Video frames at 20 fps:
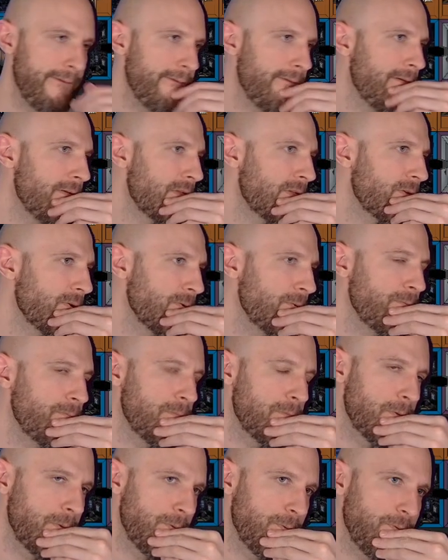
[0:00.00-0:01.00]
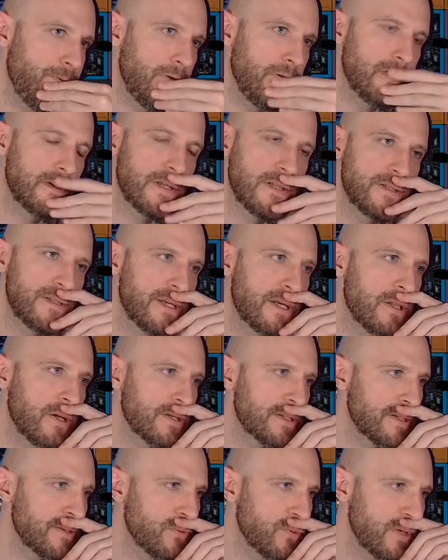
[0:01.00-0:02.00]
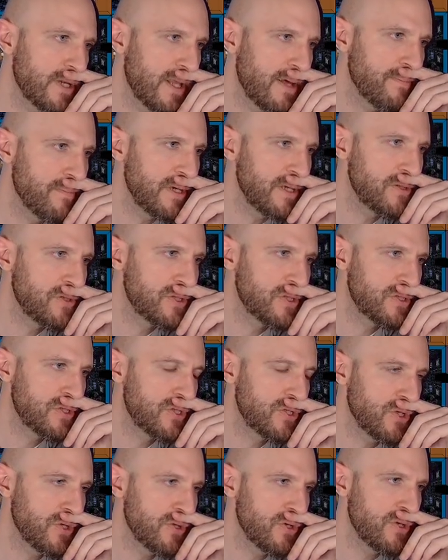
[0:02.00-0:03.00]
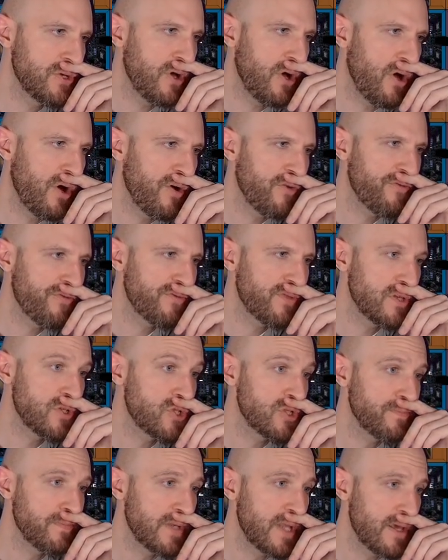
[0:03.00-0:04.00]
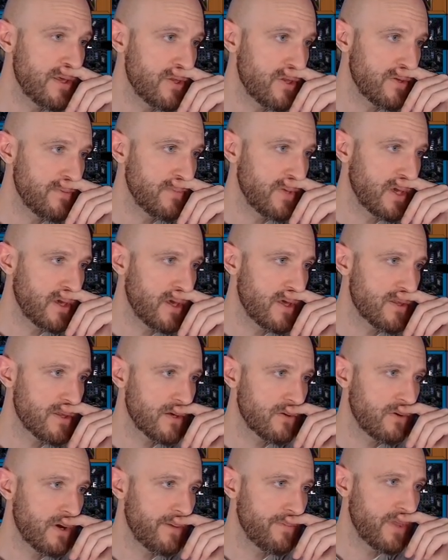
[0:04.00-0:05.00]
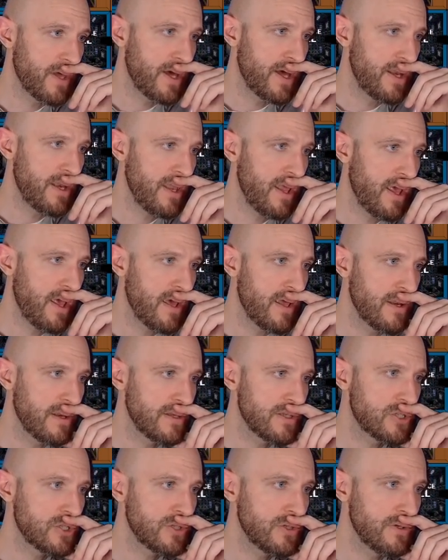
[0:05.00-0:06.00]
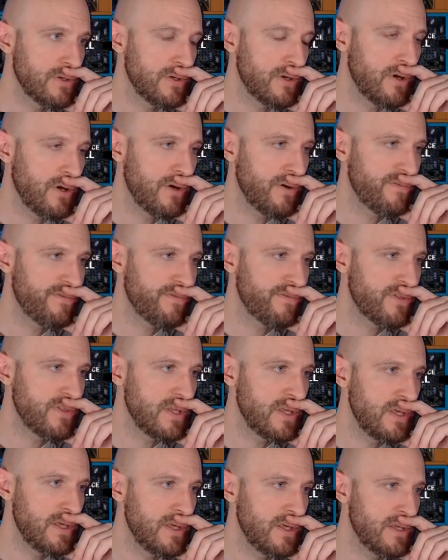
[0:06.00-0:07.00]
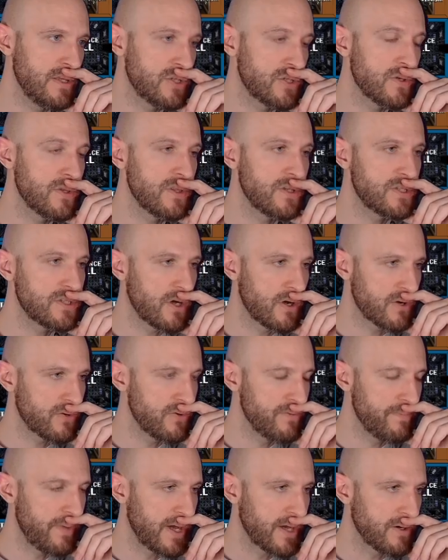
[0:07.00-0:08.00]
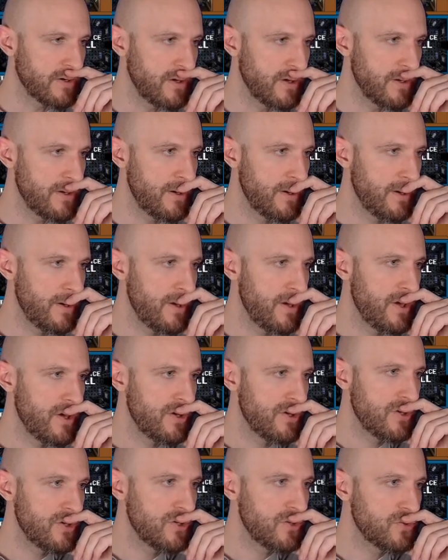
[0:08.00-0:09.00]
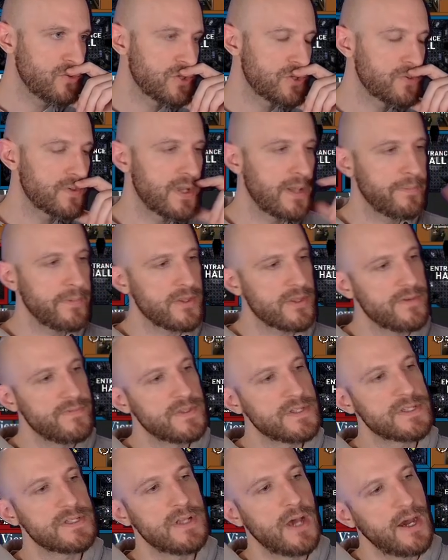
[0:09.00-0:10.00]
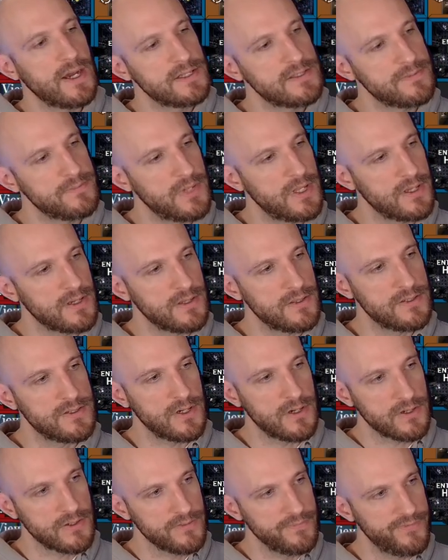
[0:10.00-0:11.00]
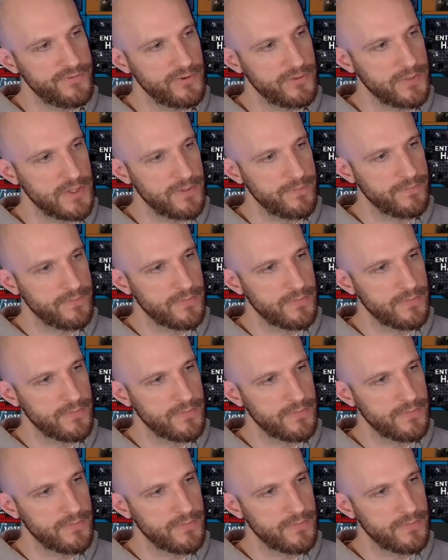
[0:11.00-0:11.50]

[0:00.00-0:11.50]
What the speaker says: So, utility closet would let me turn off the gymnasium in case I grab that, and turn the darkroom back on, which would let me see if there's an item lying in the darkroom for me.